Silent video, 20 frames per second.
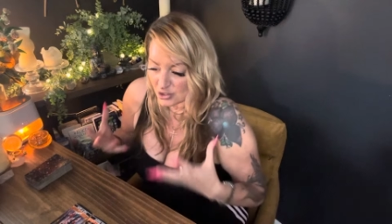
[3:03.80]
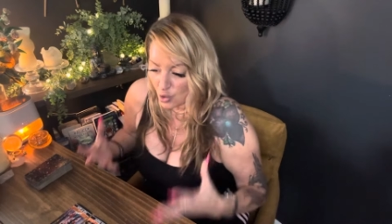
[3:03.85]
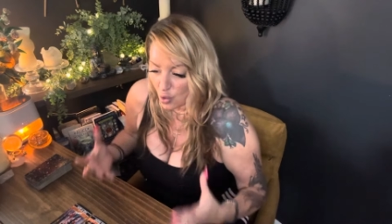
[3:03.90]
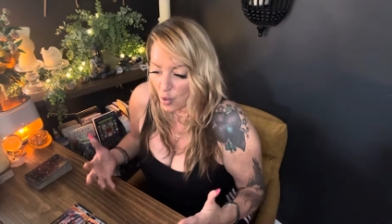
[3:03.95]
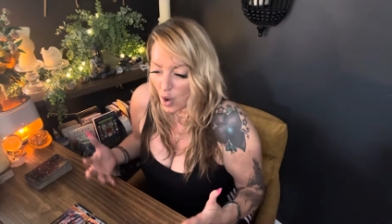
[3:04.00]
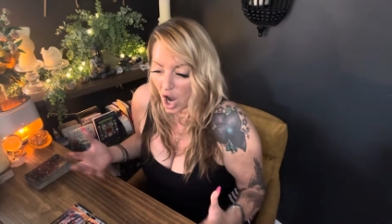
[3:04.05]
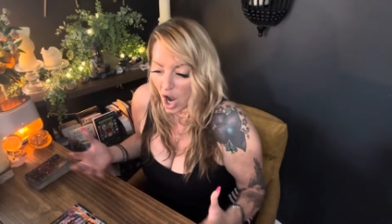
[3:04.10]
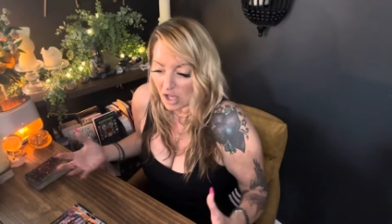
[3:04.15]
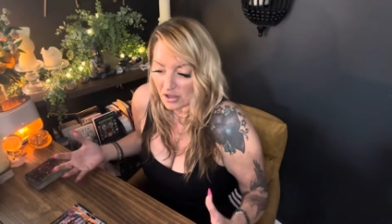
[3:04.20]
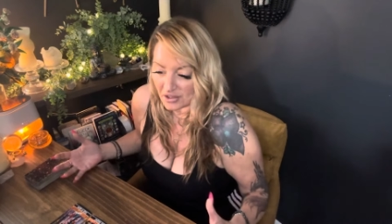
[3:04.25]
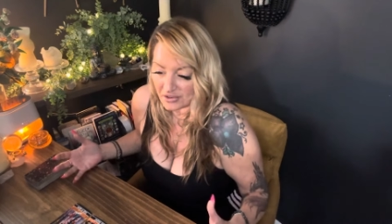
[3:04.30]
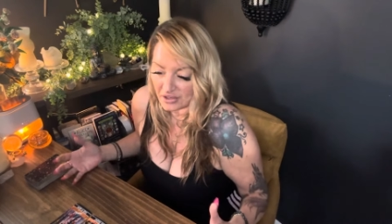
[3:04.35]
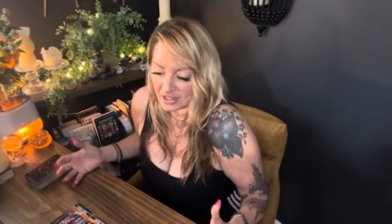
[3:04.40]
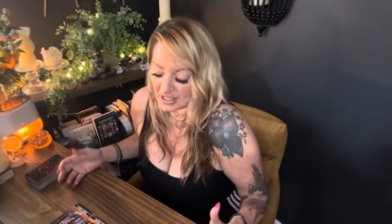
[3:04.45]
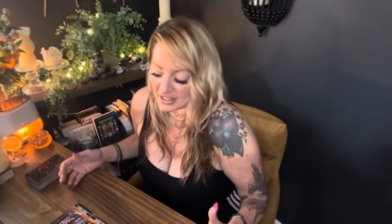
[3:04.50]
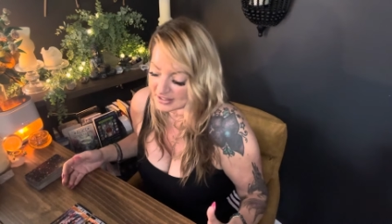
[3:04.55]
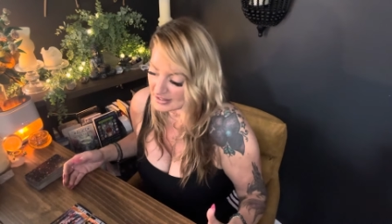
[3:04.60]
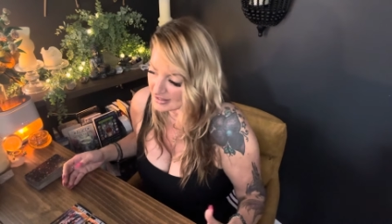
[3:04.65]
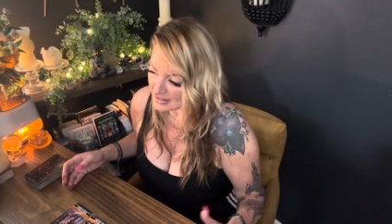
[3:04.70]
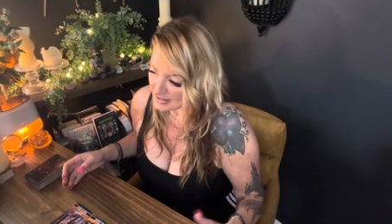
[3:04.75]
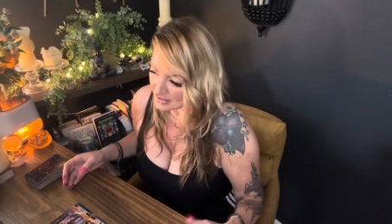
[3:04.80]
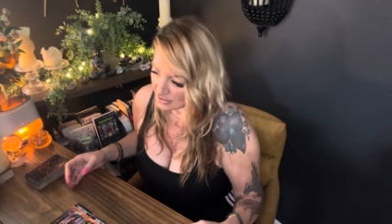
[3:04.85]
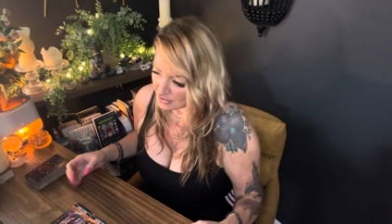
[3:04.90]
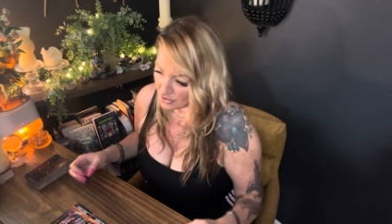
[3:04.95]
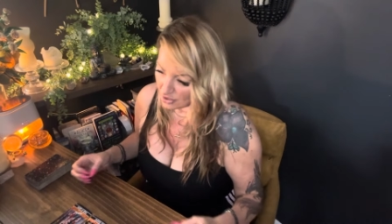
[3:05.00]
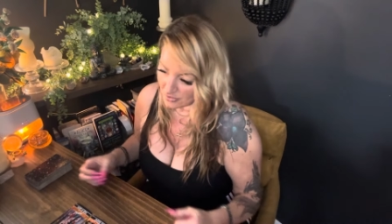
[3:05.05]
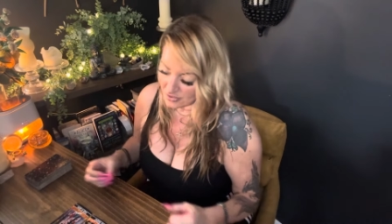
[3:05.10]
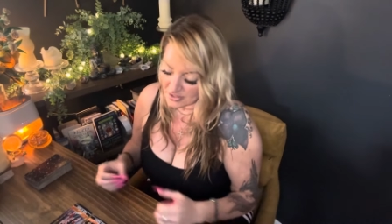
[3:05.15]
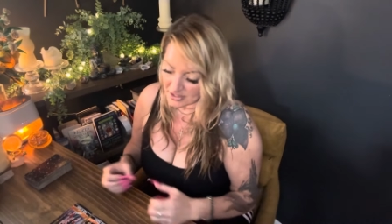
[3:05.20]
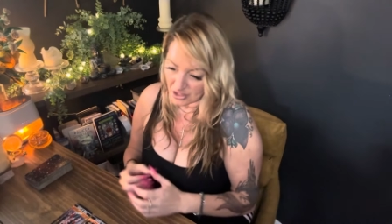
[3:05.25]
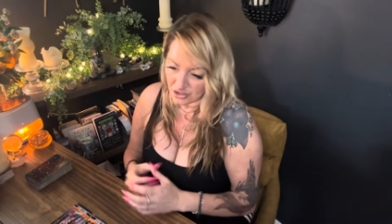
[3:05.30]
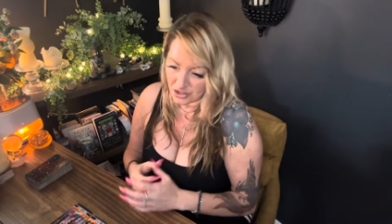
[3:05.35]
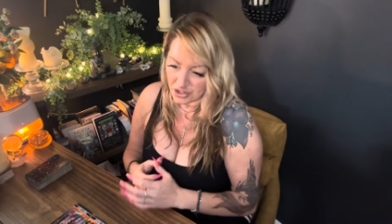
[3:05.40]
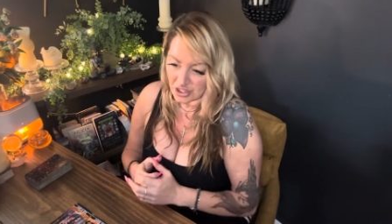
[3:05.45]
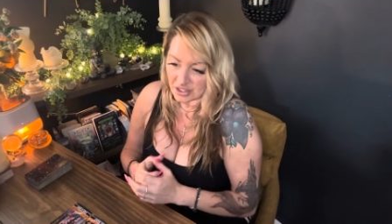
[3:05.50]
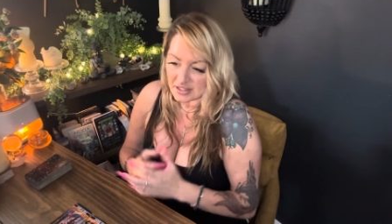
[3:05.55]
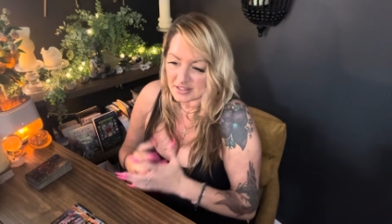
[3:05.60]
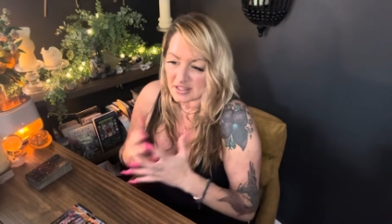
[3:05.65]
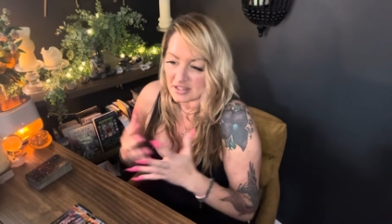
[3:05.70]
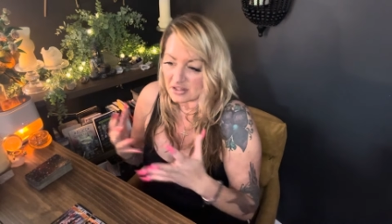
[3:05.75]
qualities, you know, such
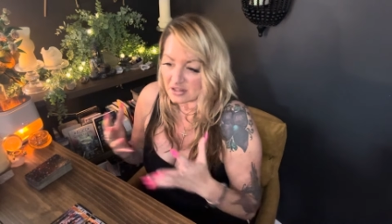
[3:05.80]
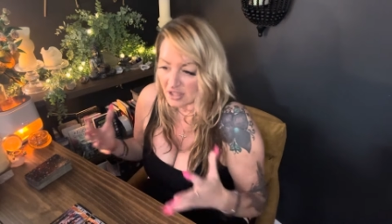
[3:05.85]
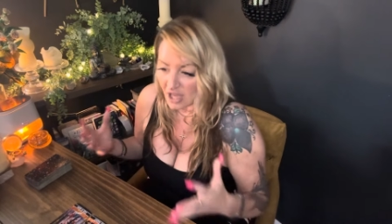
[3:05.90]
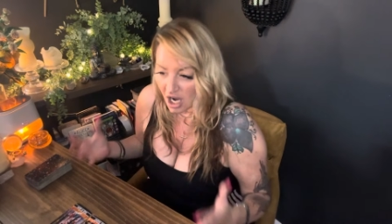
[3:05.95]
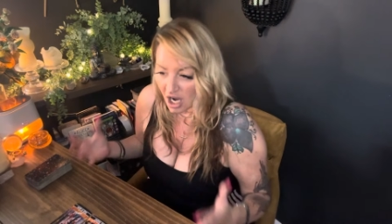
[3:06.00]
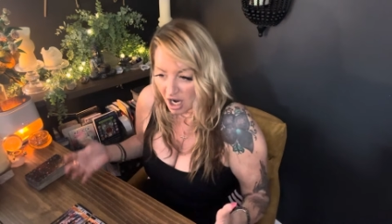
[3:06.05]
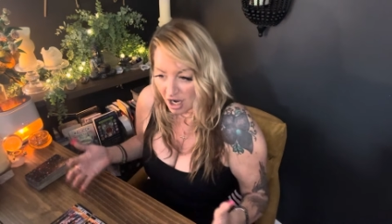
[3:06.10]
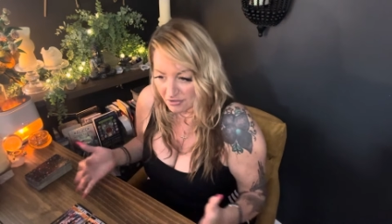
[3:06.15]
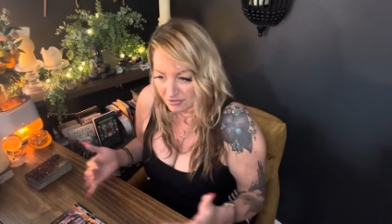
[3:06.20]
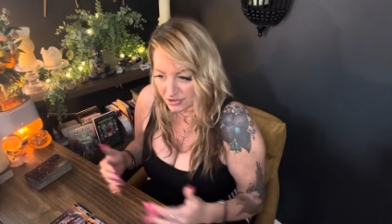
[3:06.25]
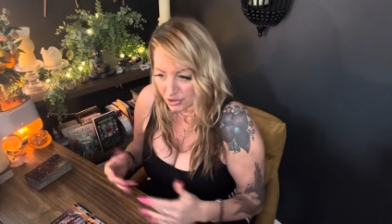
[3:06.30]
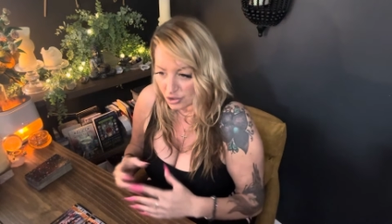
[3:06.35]
as love,